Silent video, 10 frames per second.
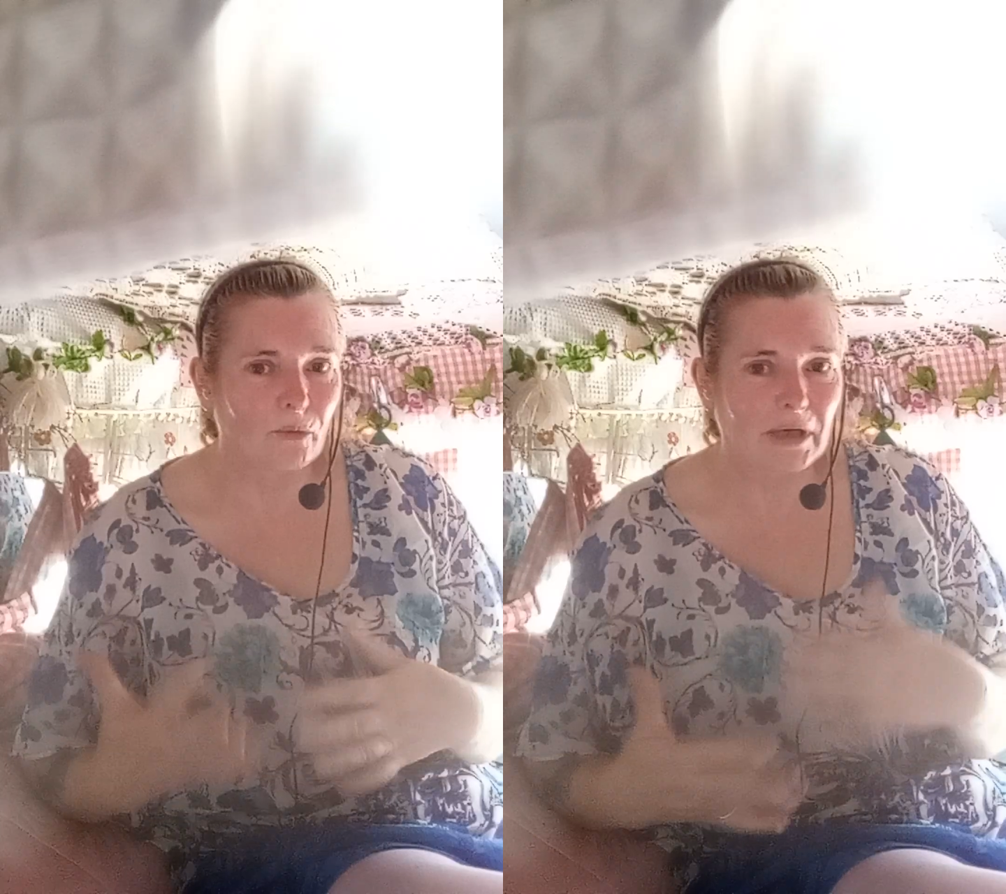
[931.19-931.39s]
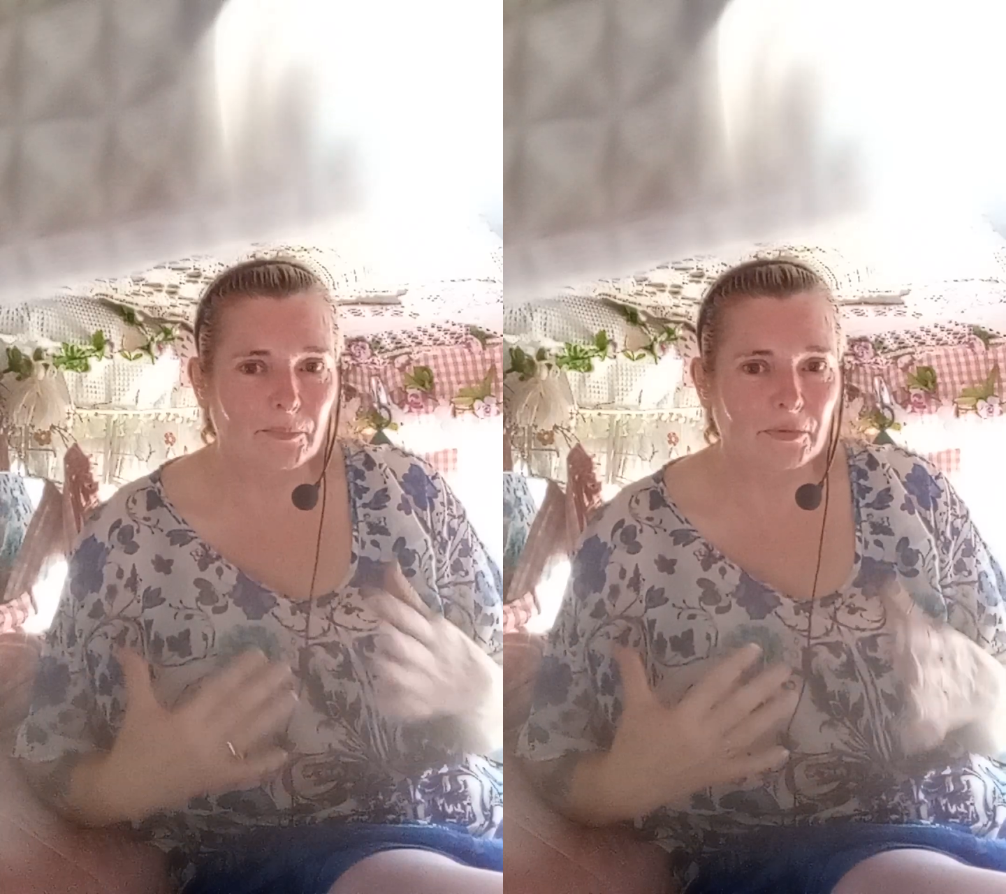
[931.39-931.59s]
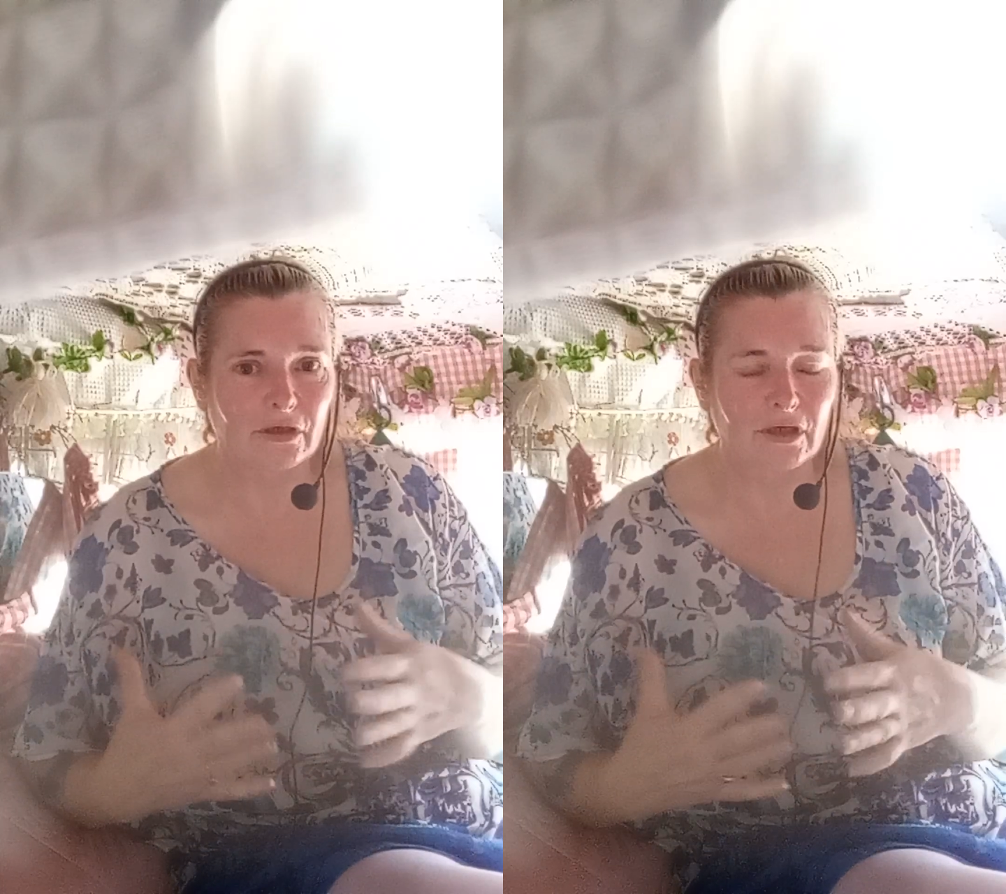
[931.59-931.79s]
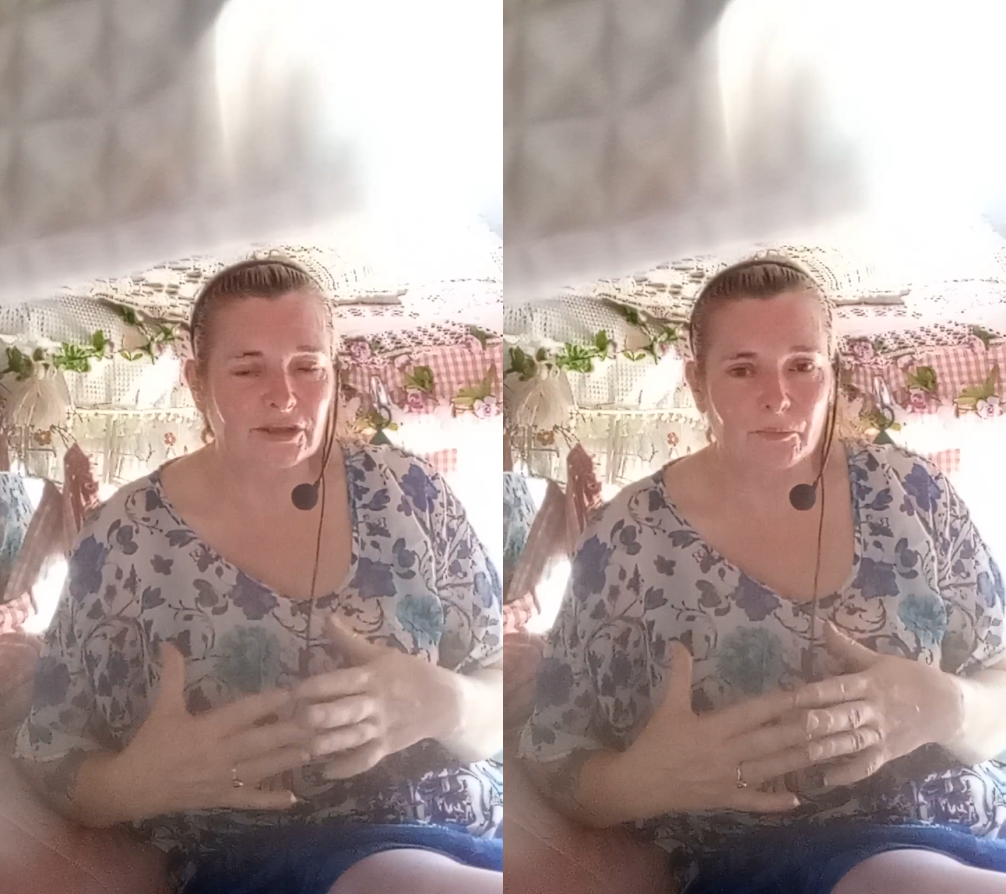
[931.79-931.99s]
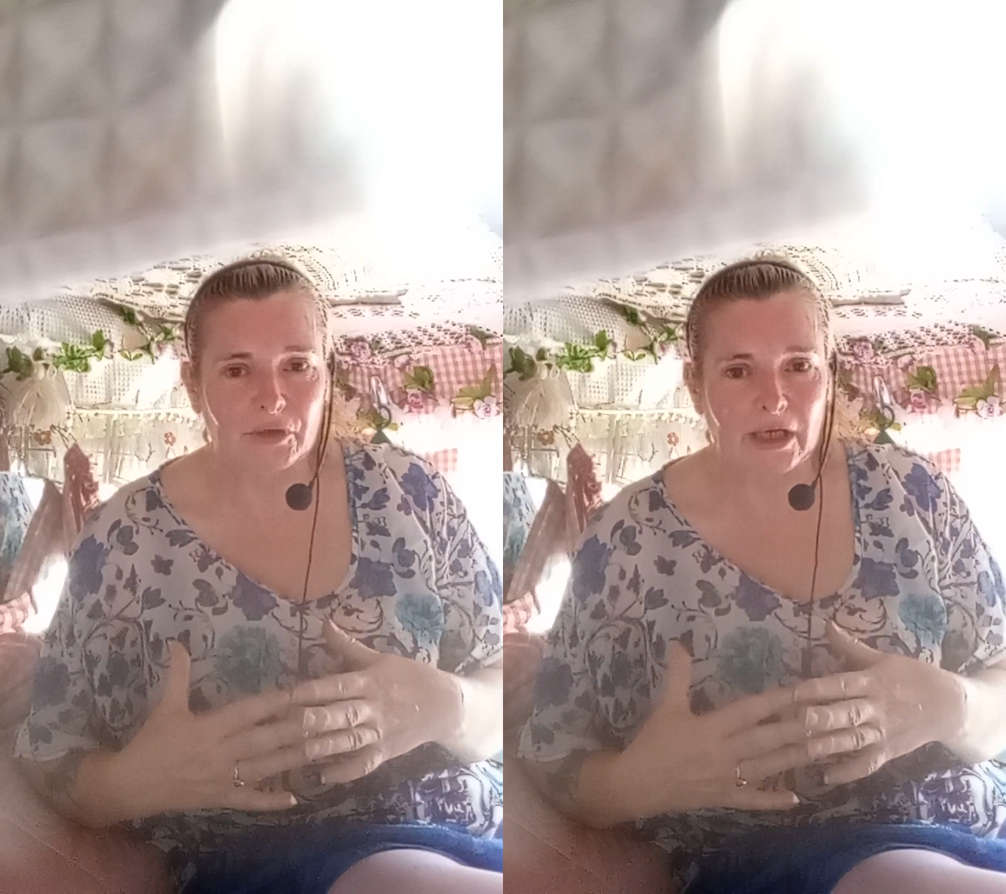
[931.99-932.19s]
maybe
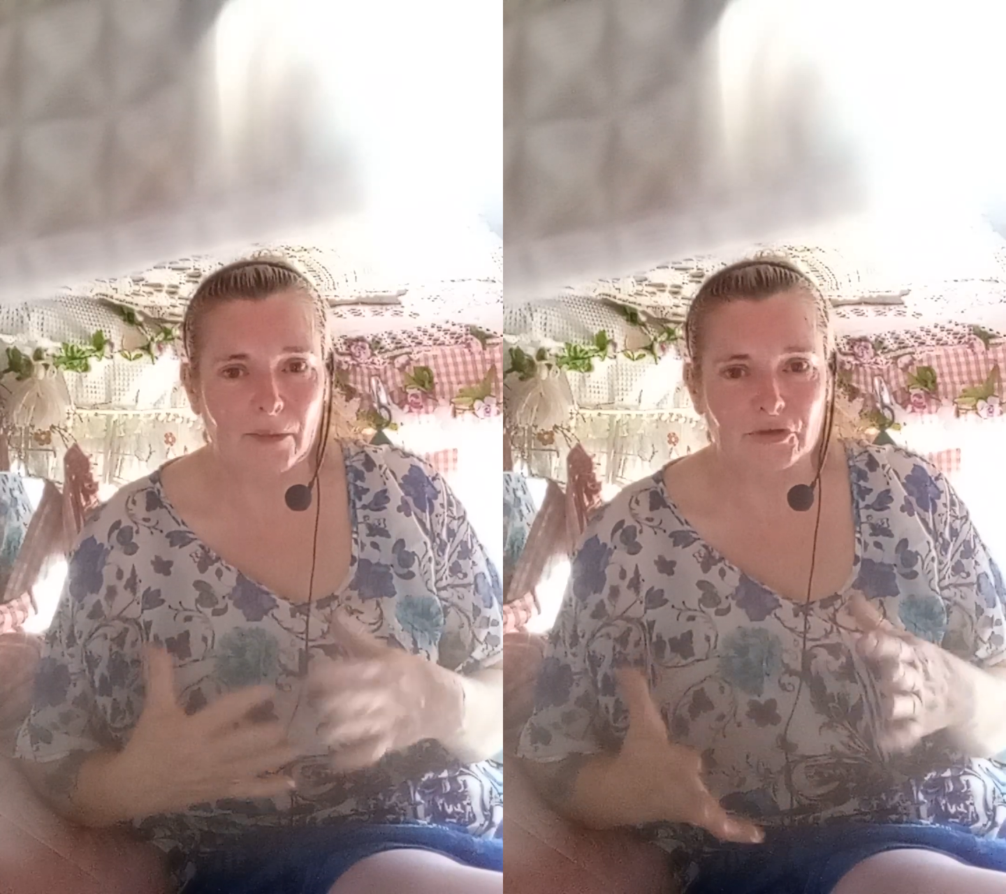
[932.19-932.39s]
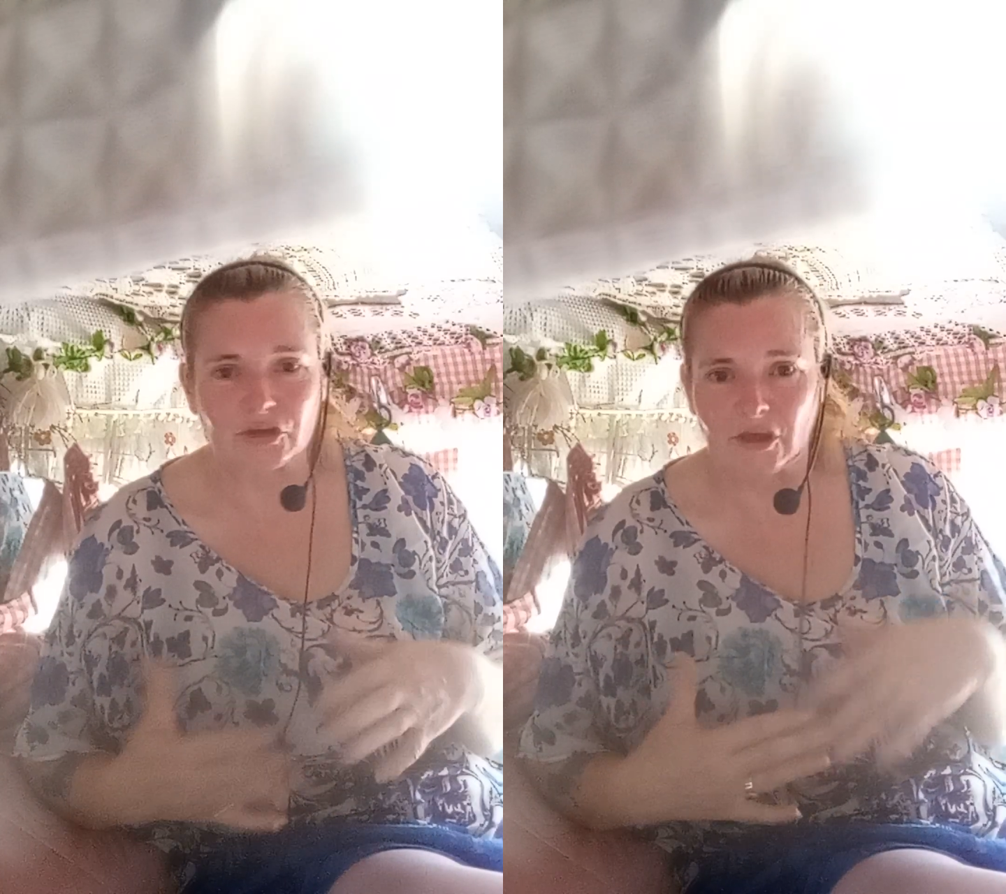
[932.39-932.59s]
something happens,